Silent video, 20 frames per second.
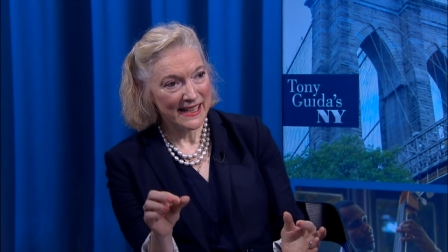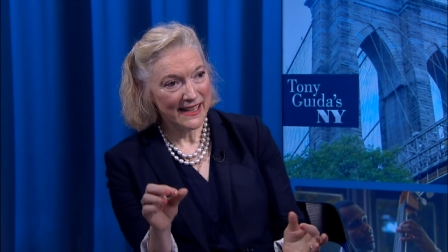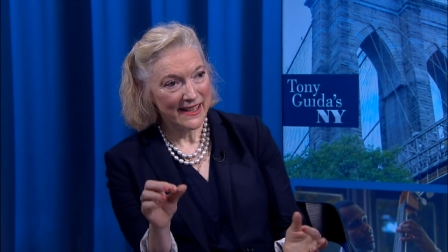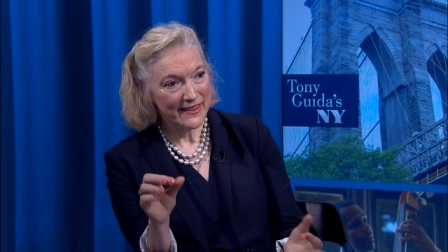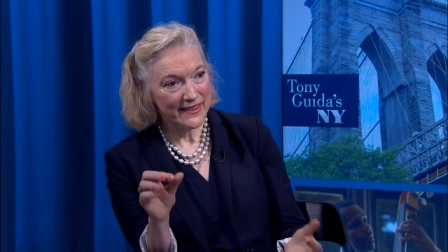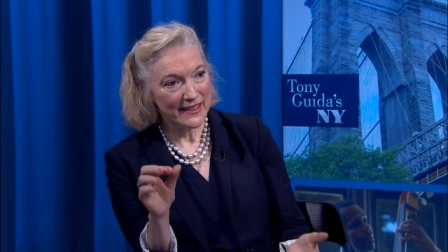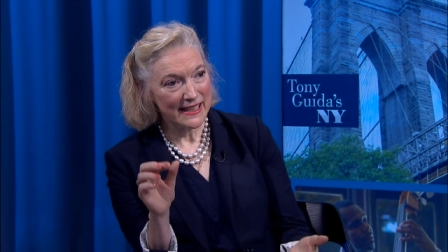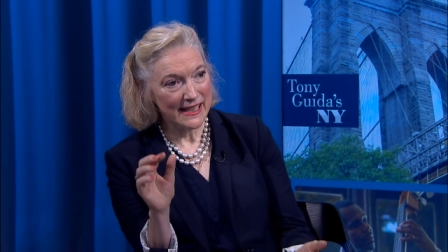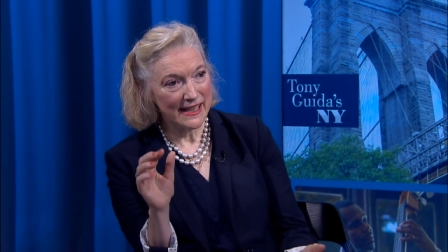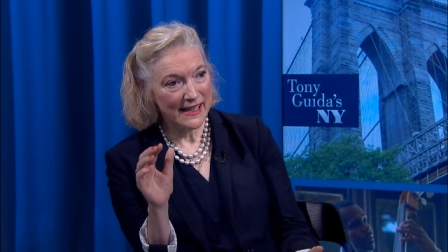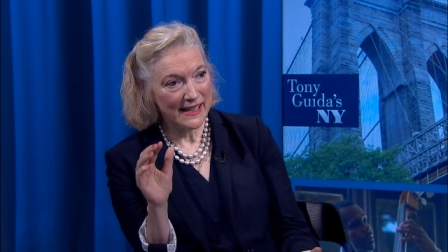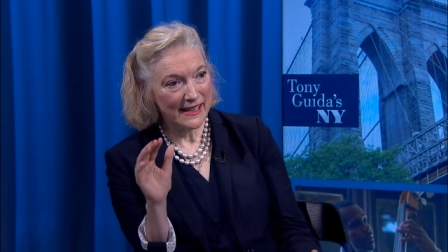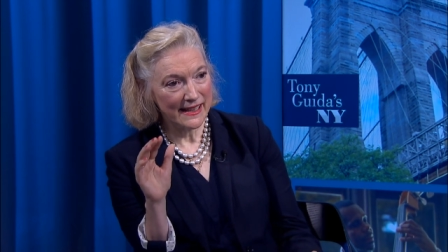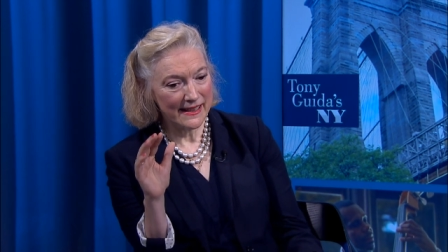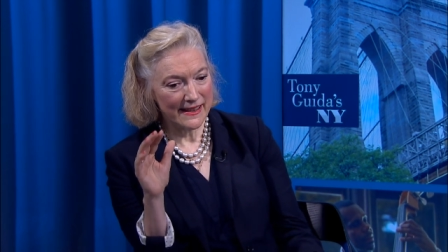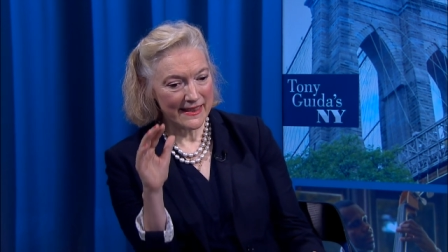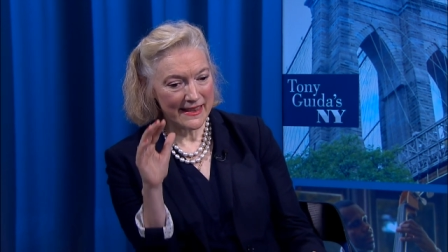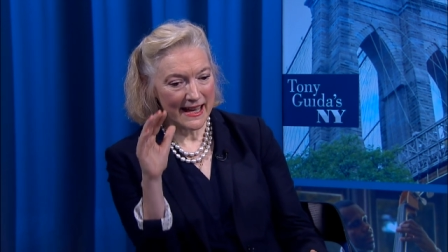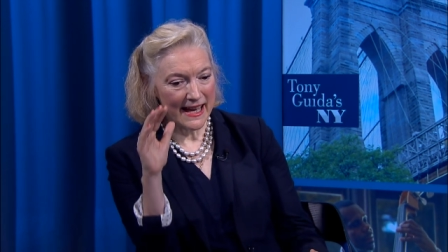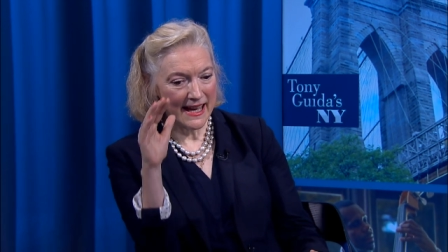
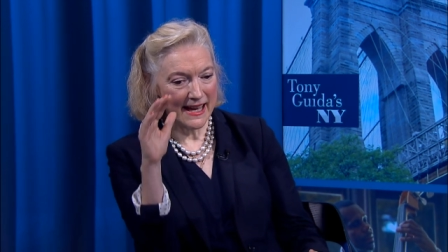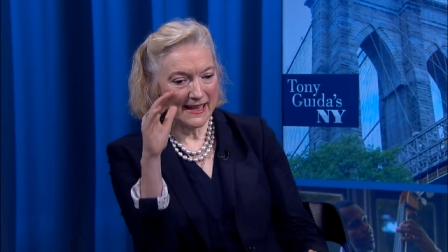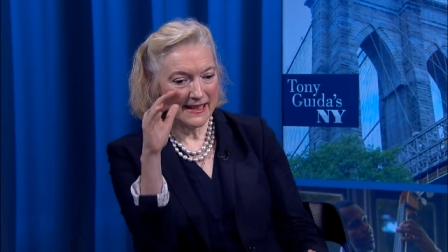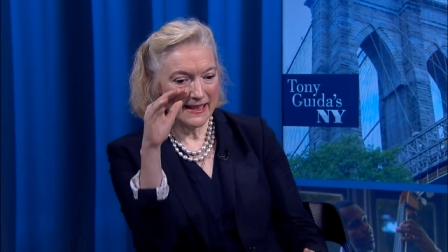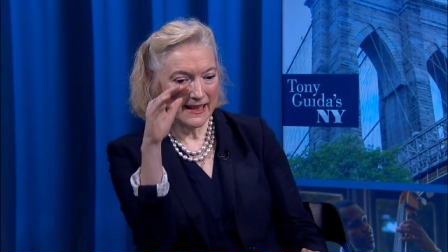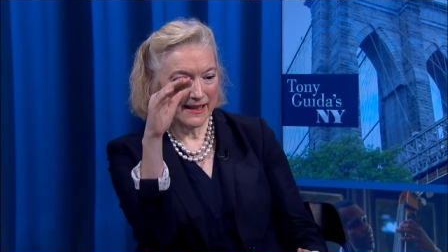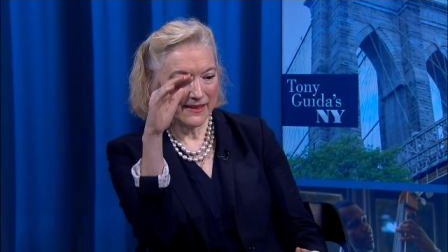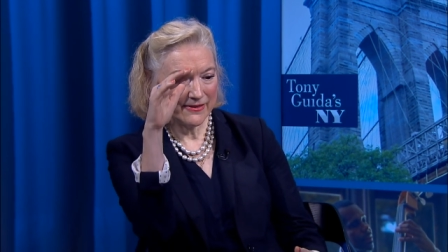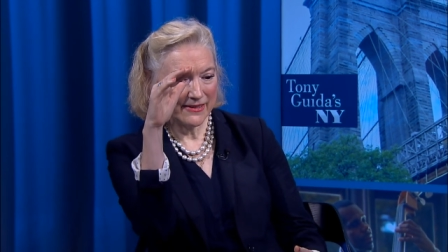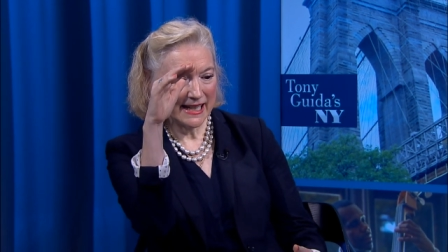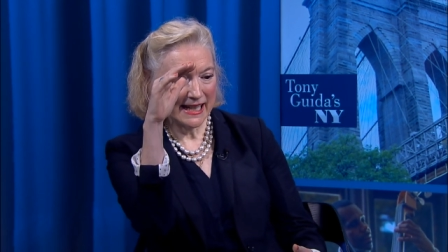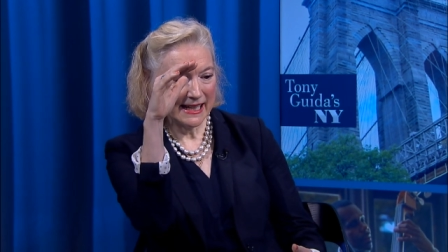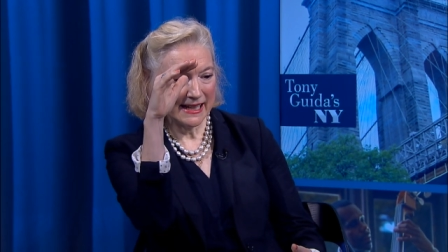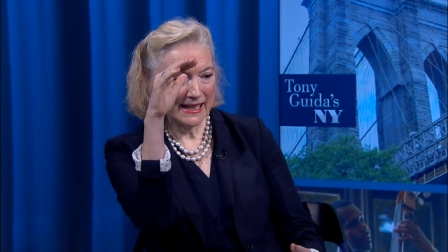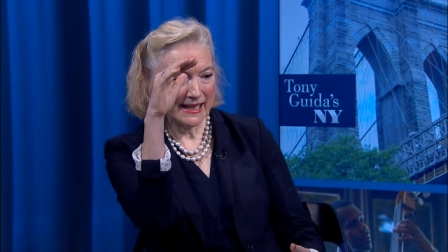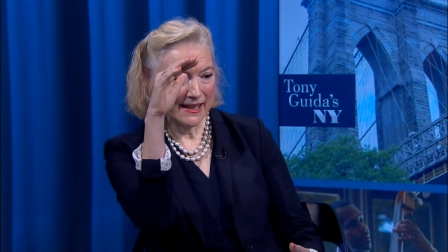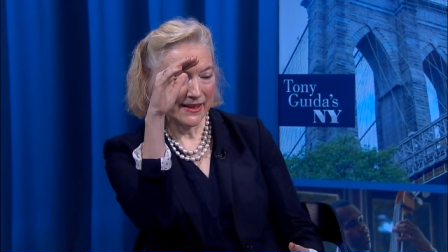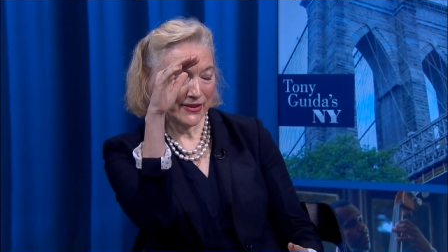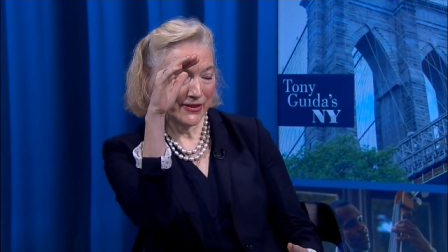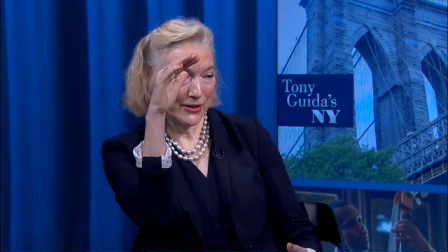seeing that it
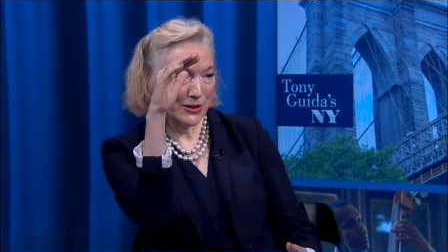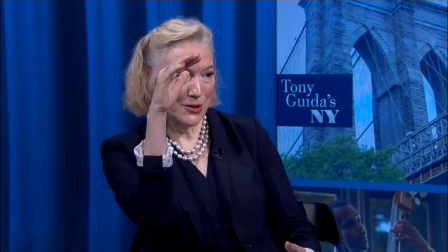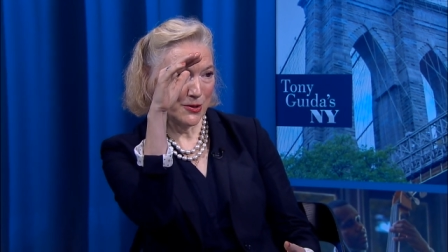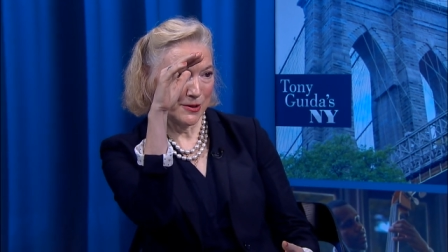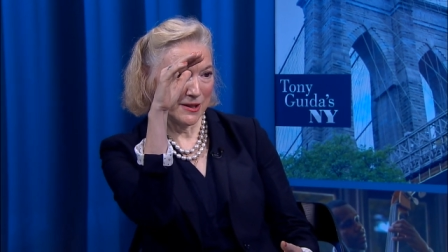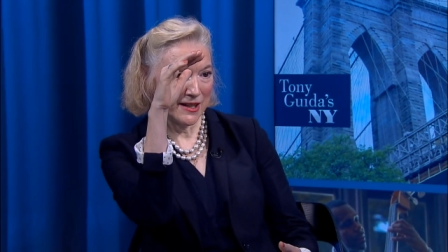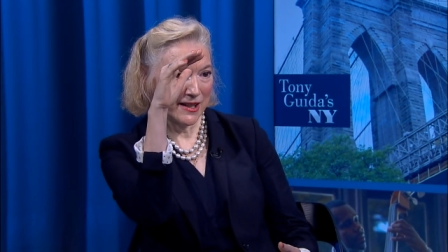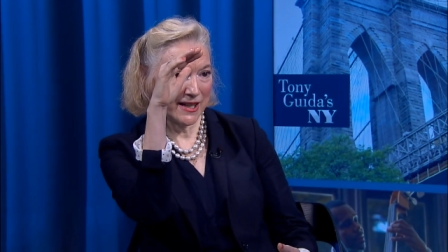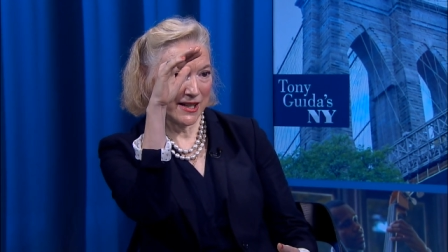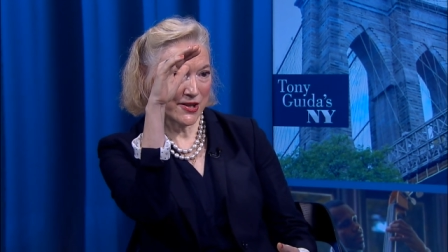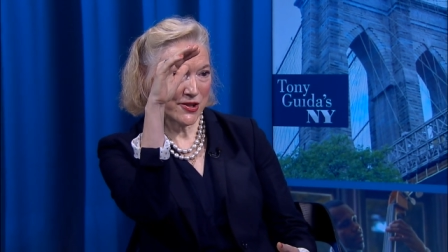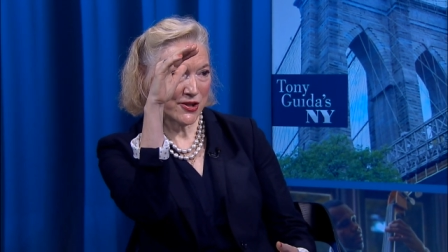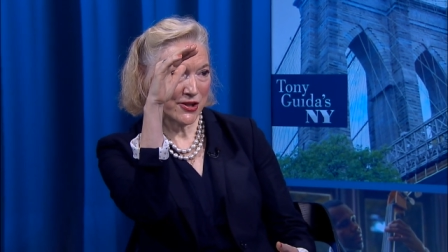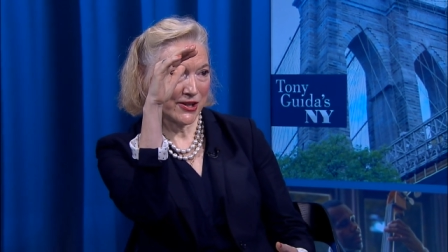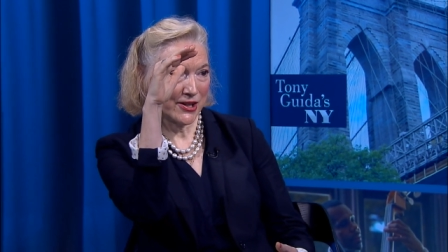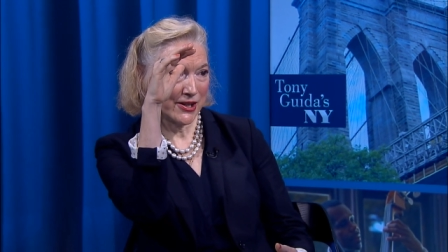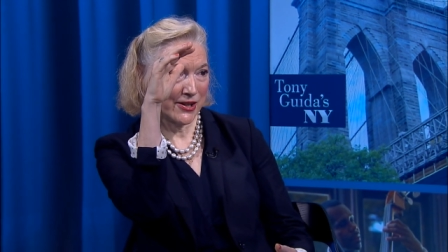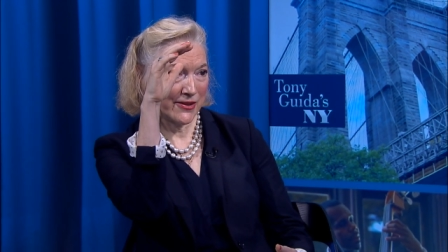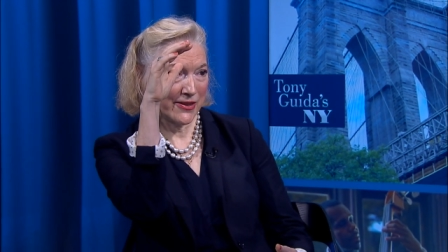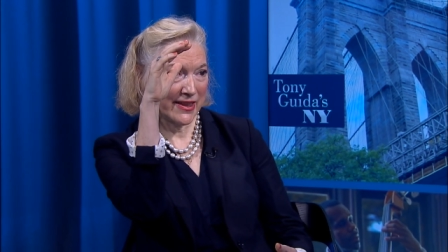really is no
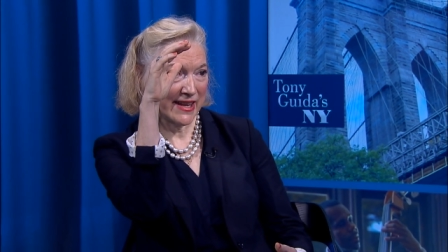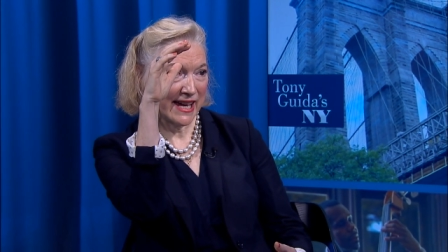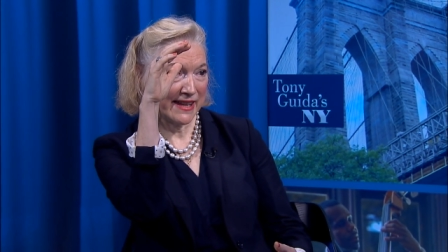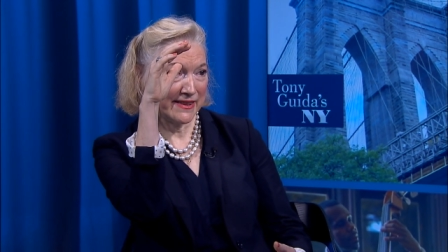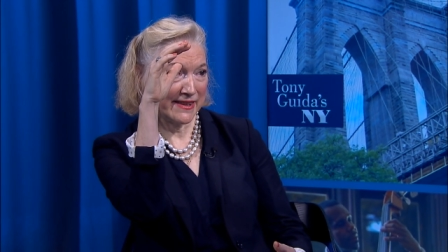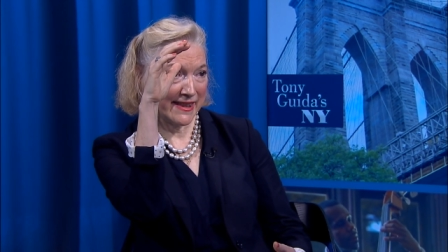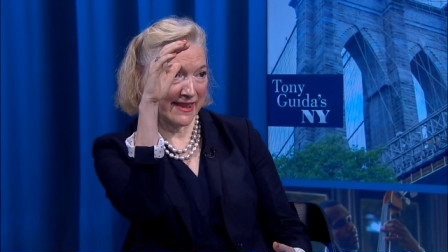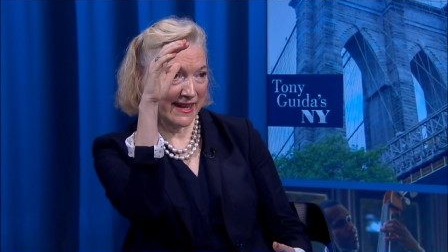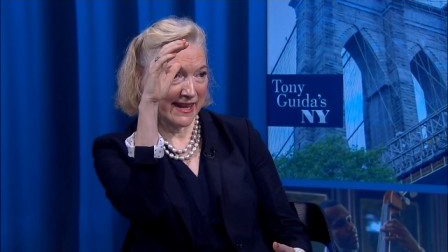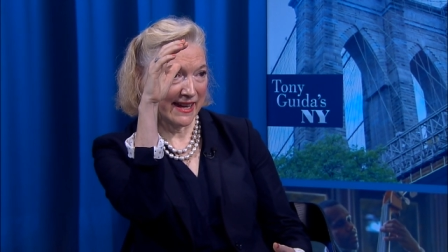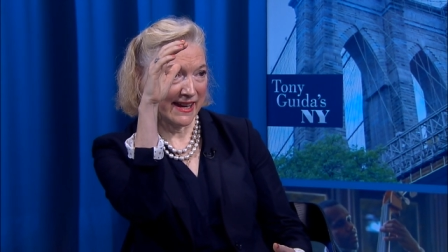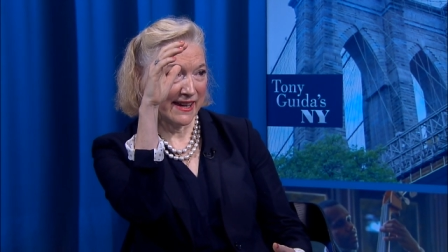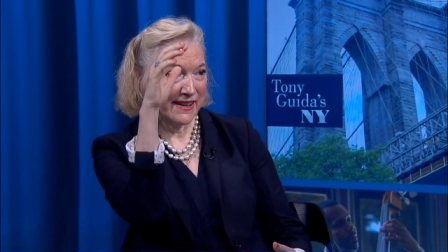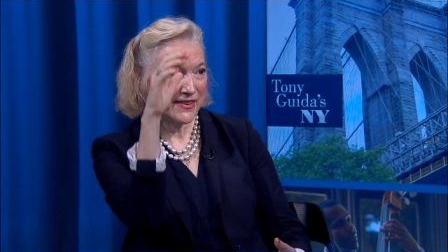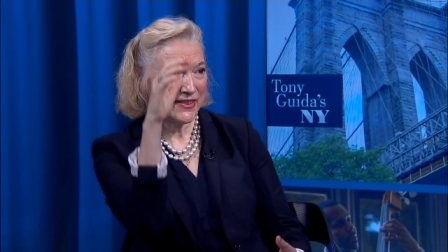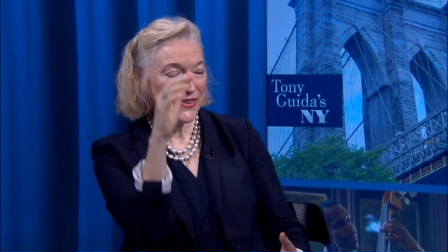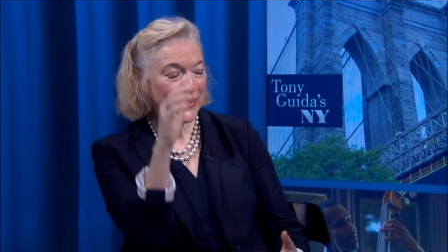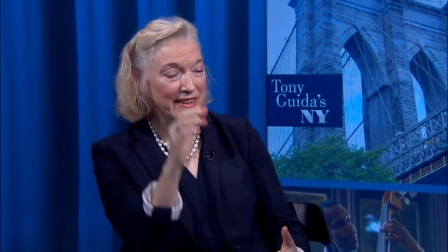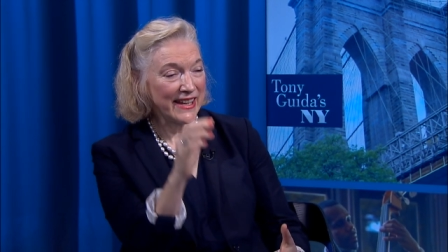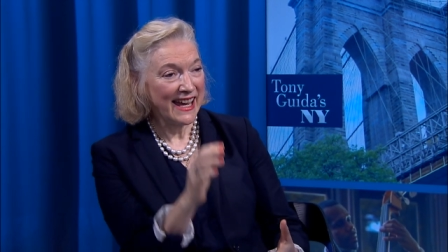larger than
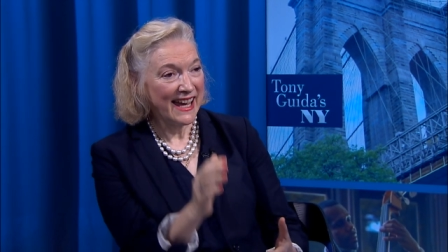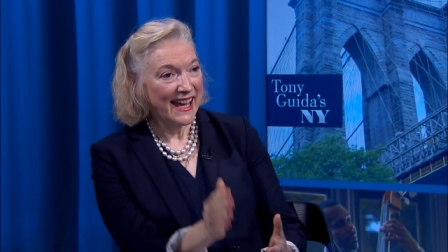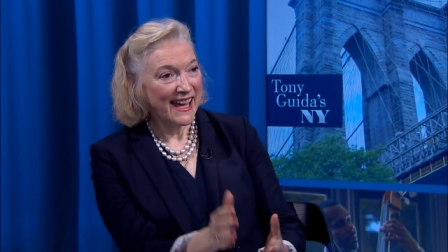this,